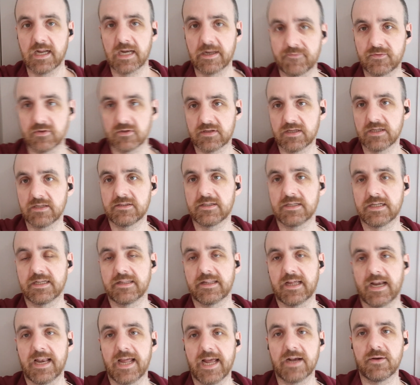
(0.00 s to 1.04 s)
And if you're teaching in
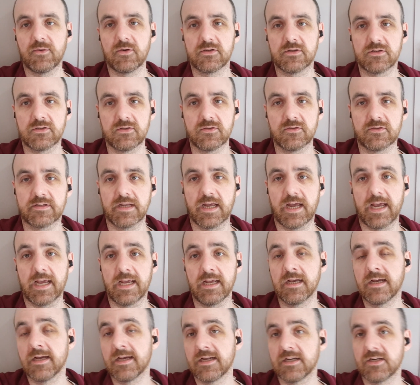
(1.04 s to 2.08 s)
that language and you
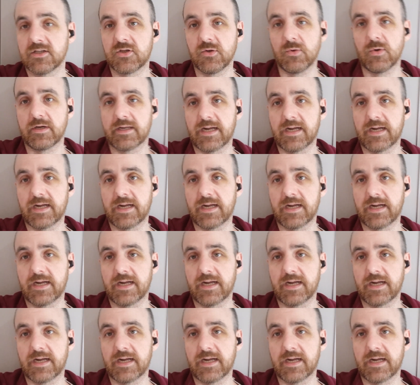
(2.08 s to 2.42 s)
say, do